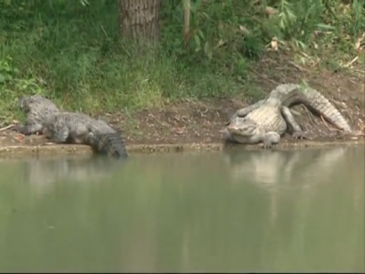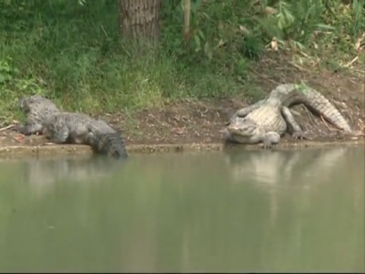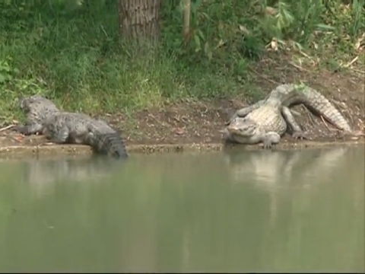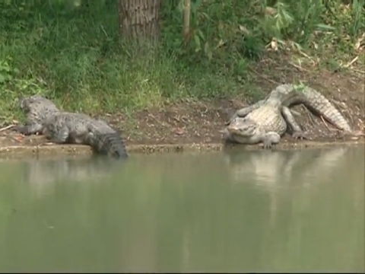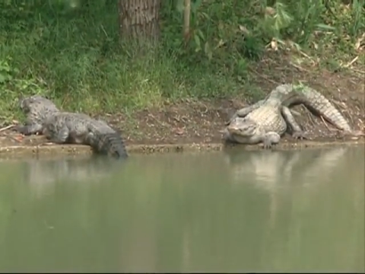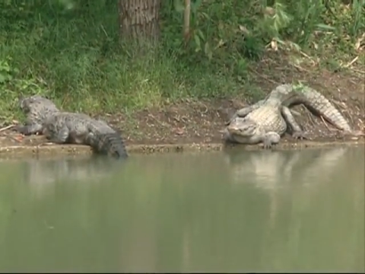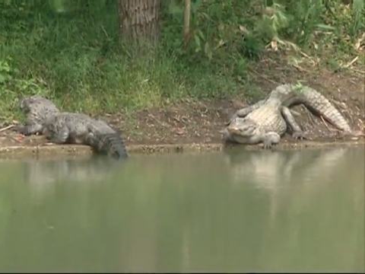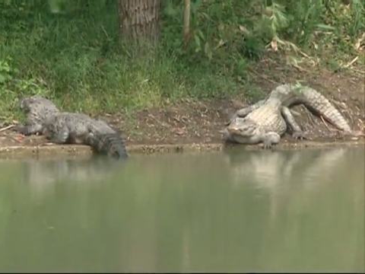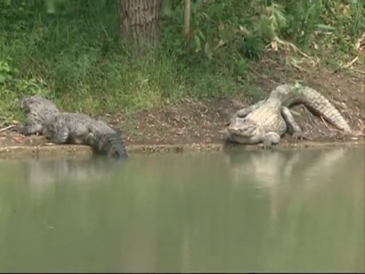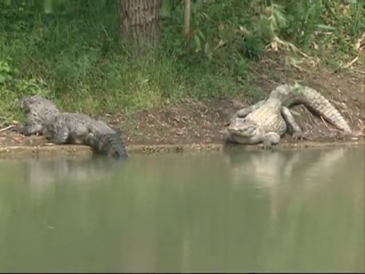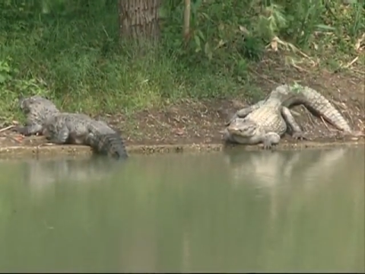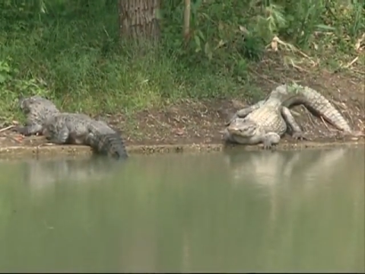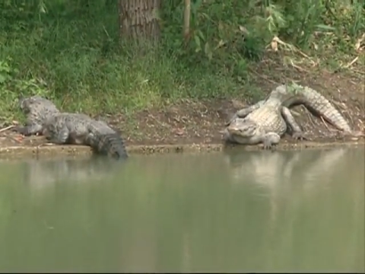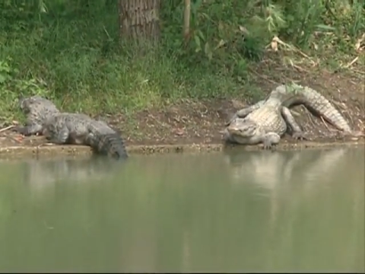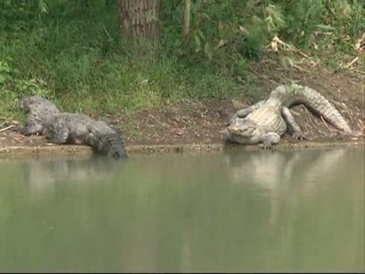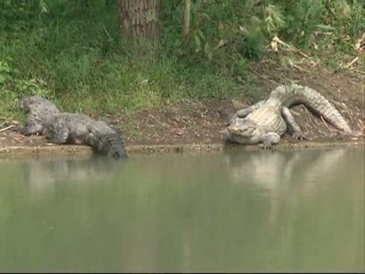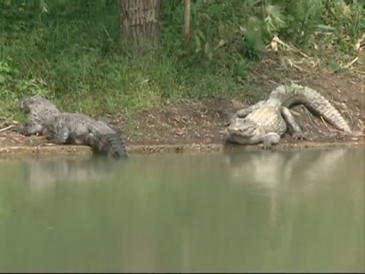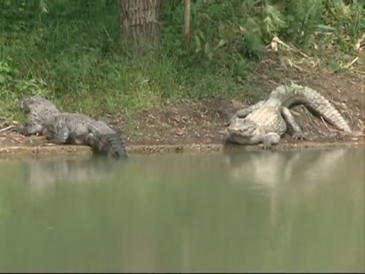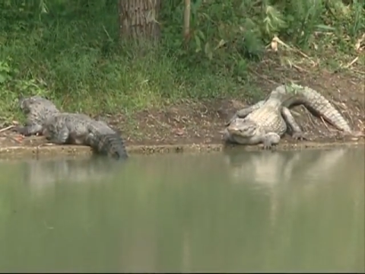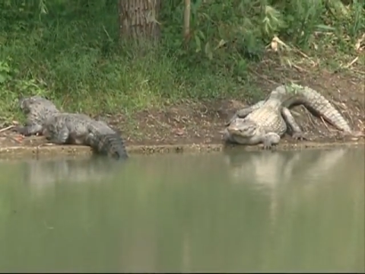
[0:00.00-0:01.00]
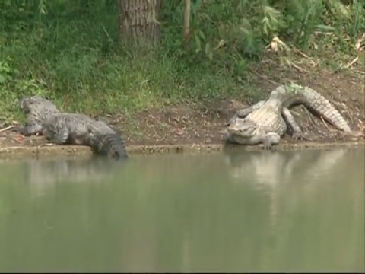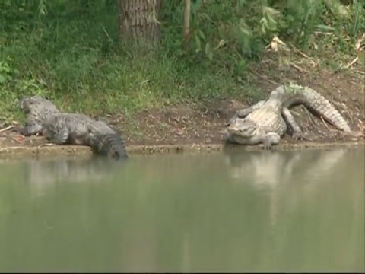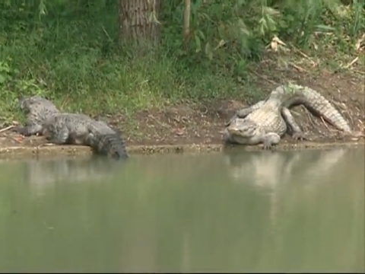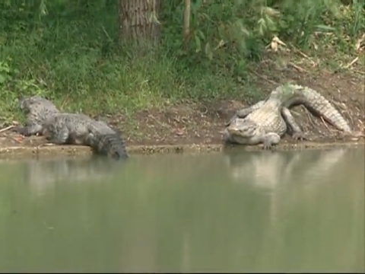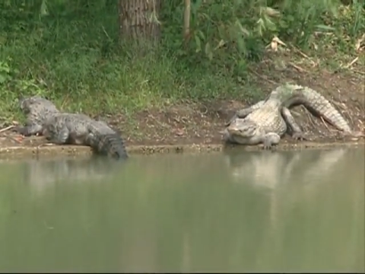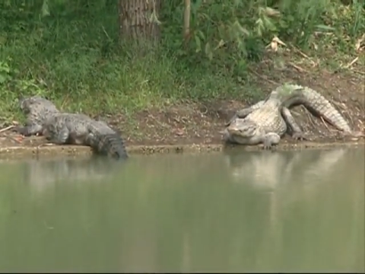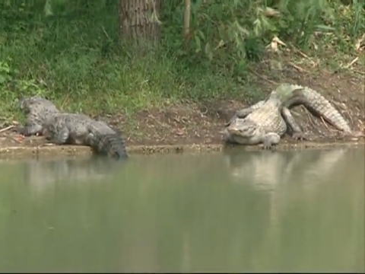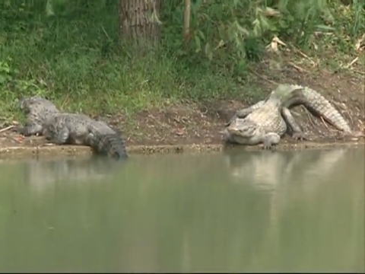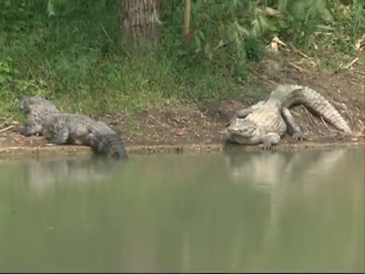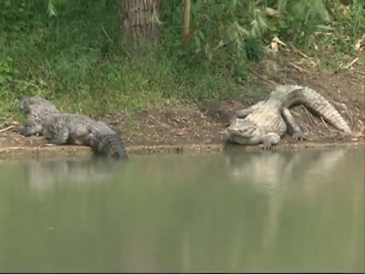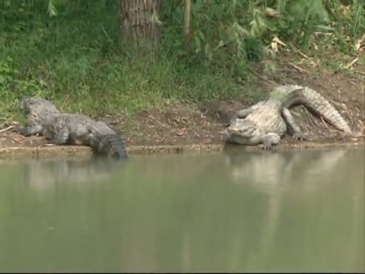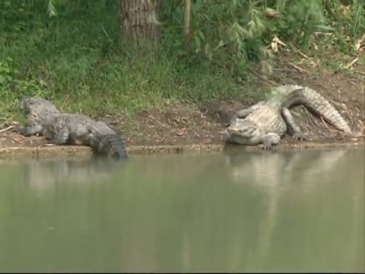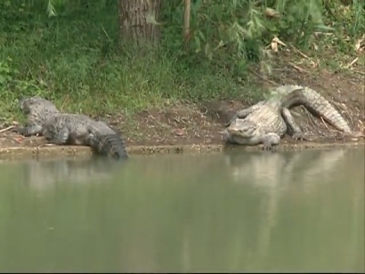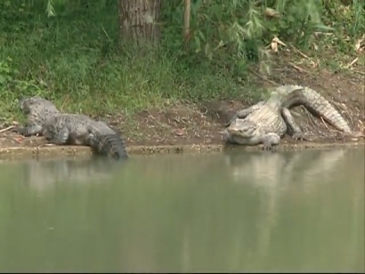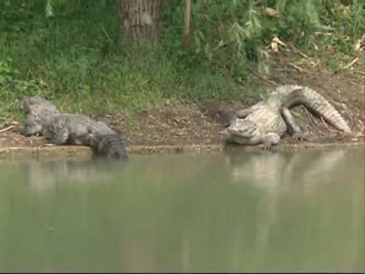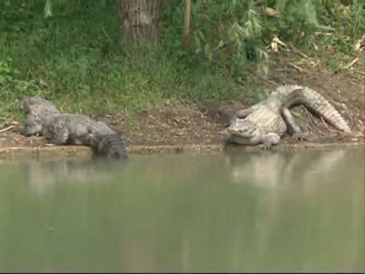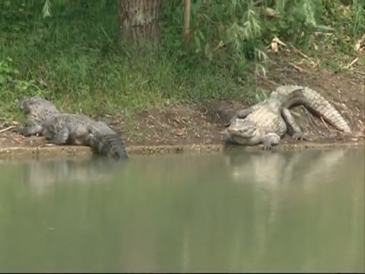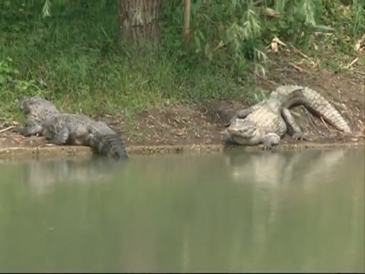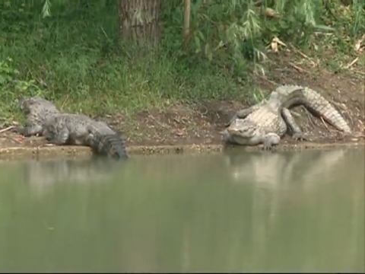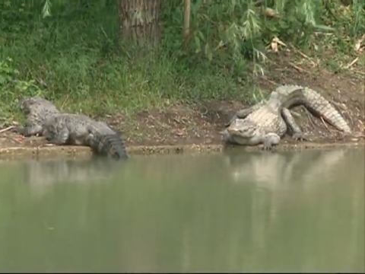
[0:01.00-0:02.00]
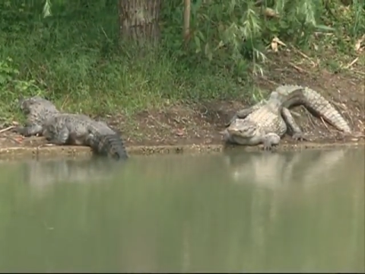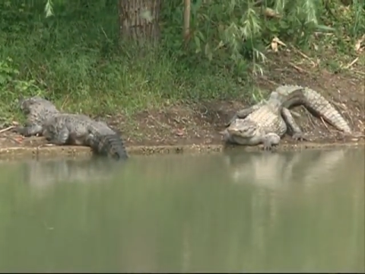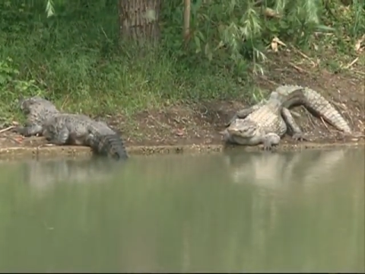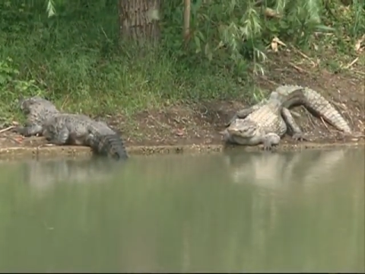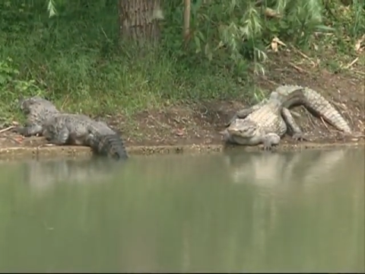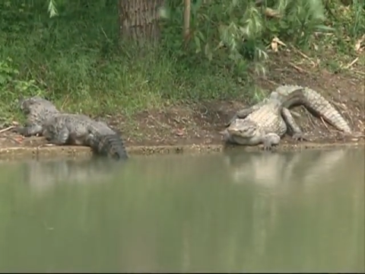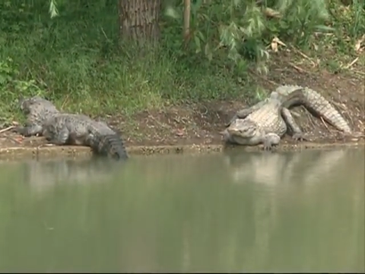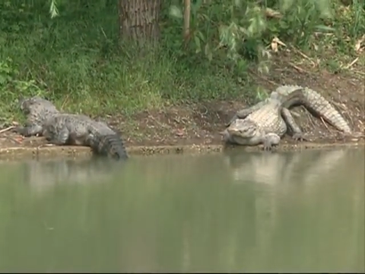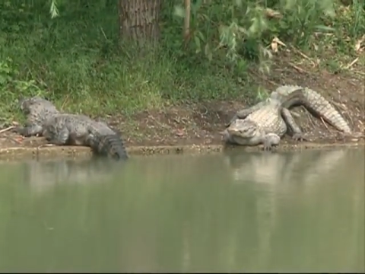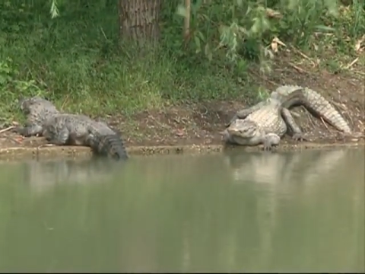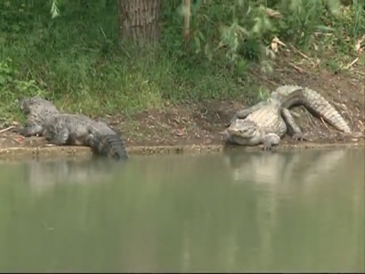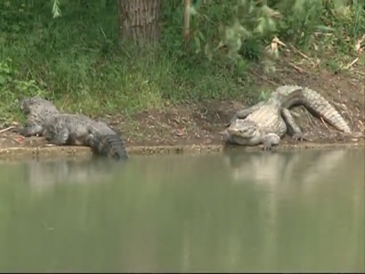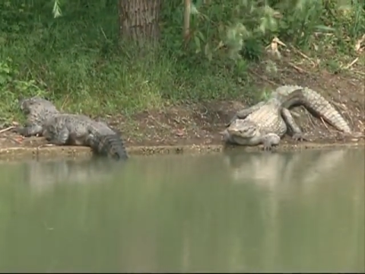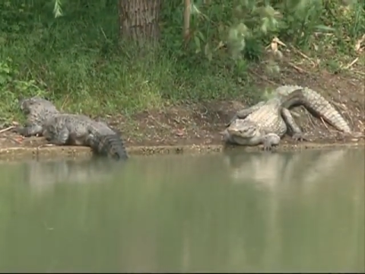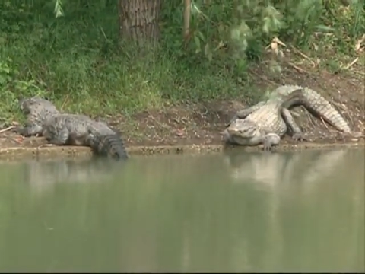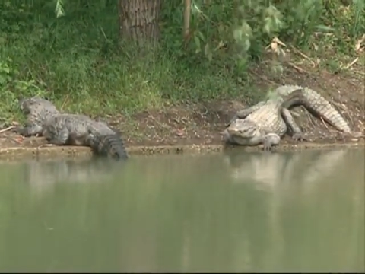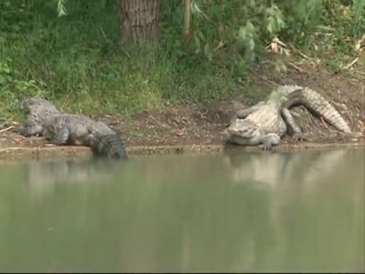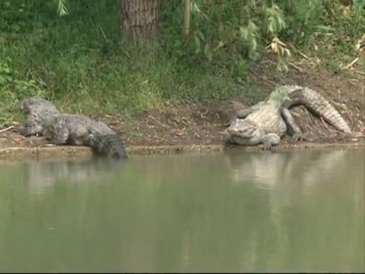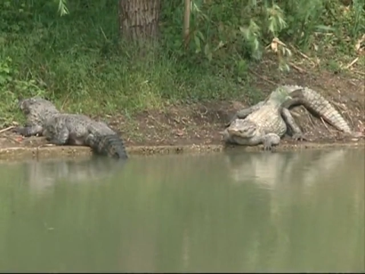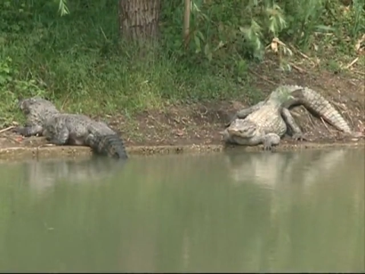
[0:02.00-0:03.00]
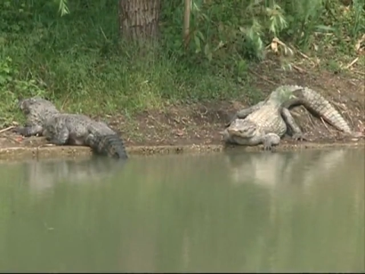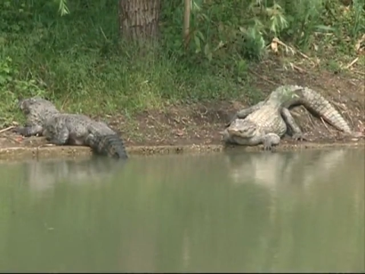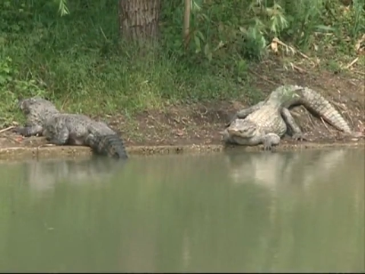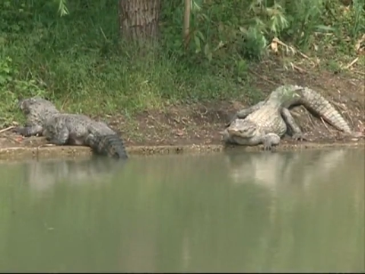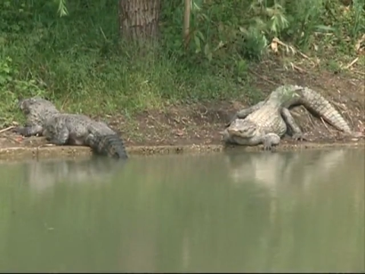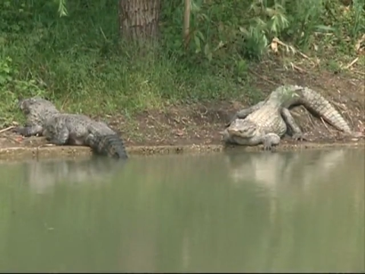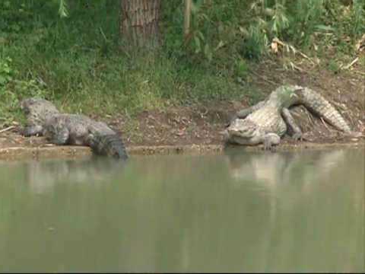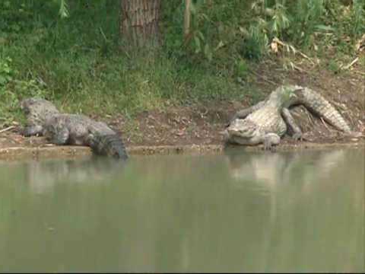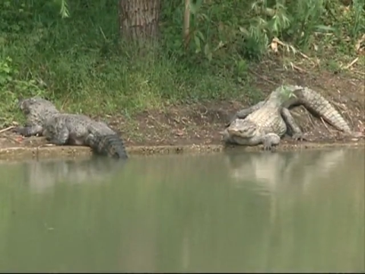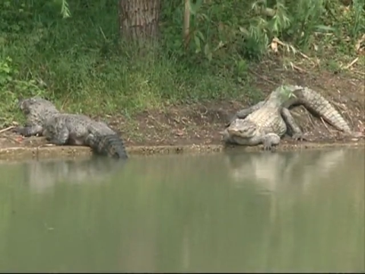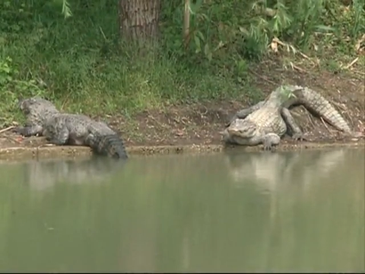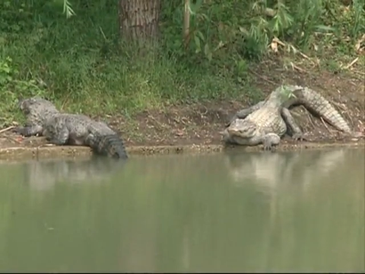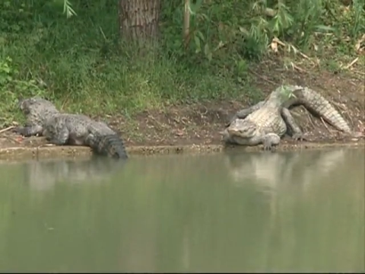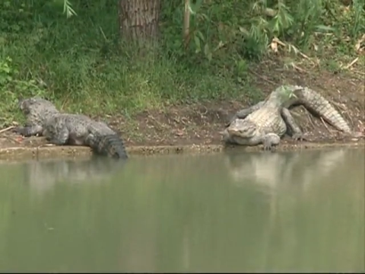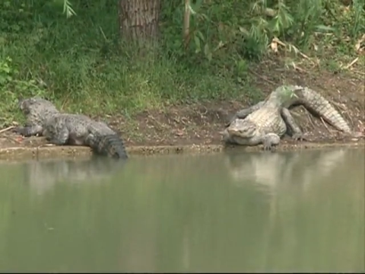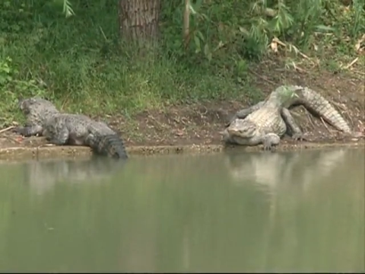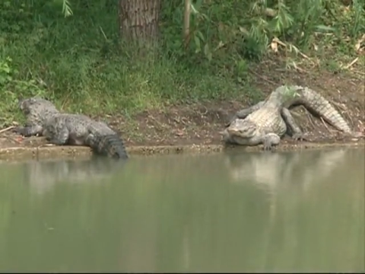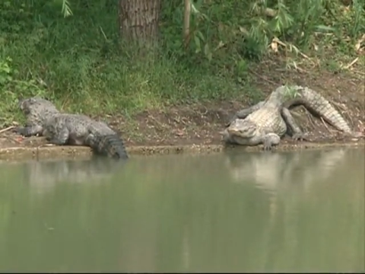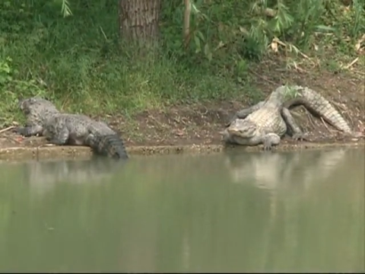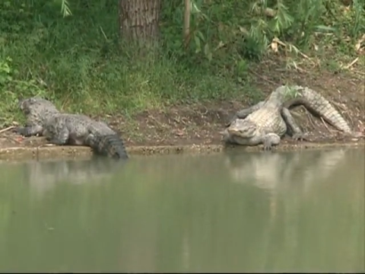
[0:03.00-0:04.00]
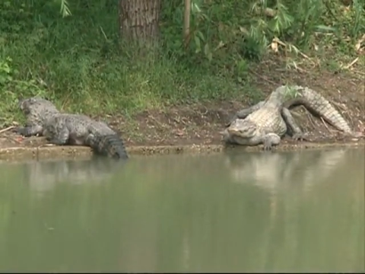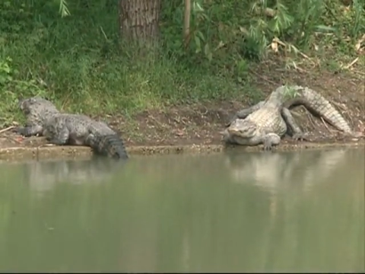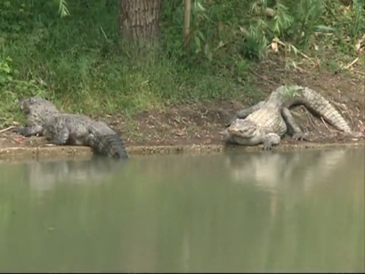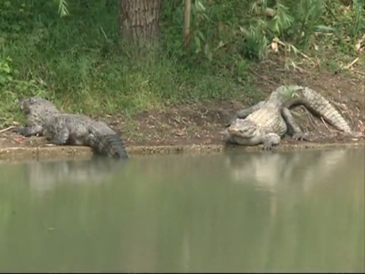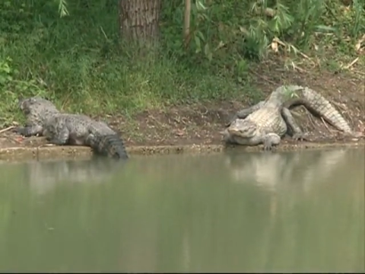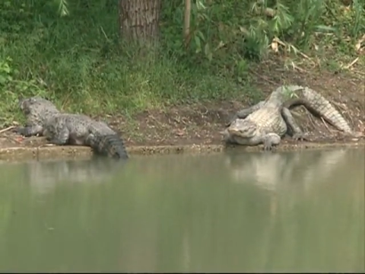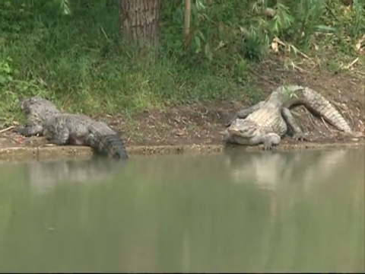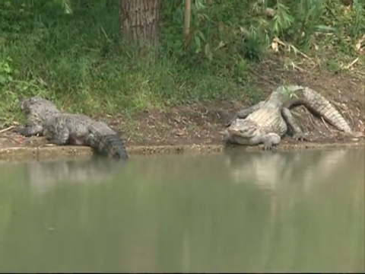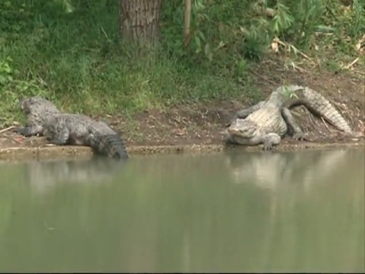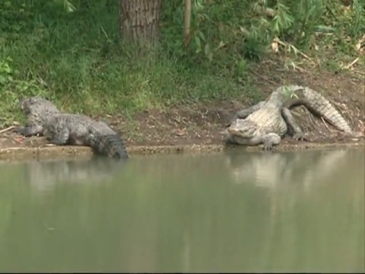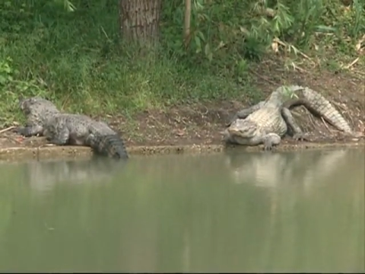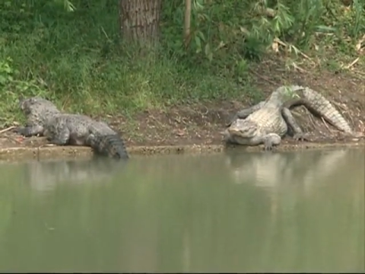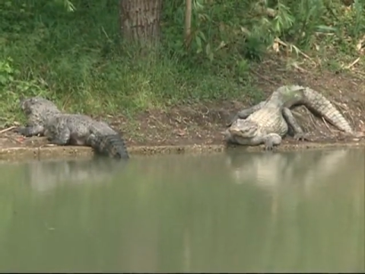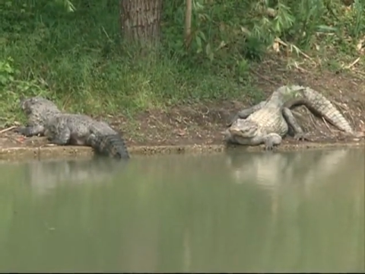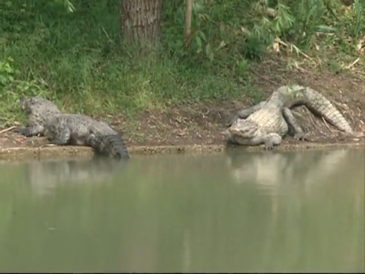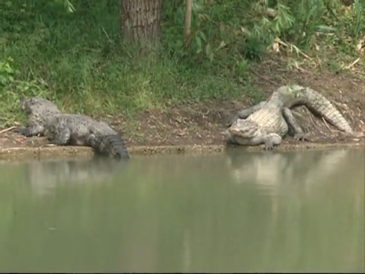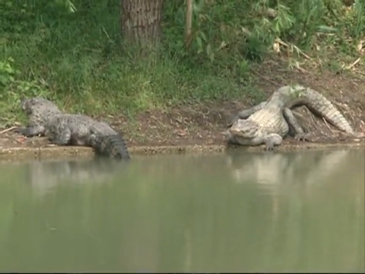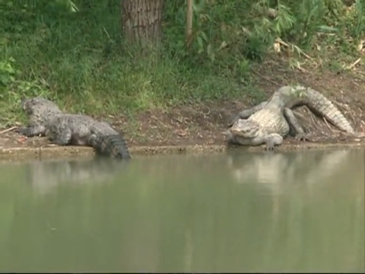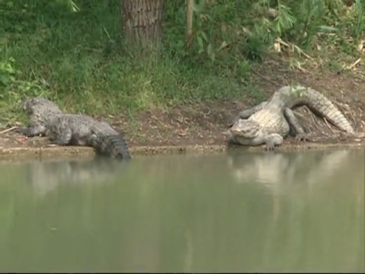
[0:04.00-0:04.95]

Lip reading: No face is visible, so there are no lips to read.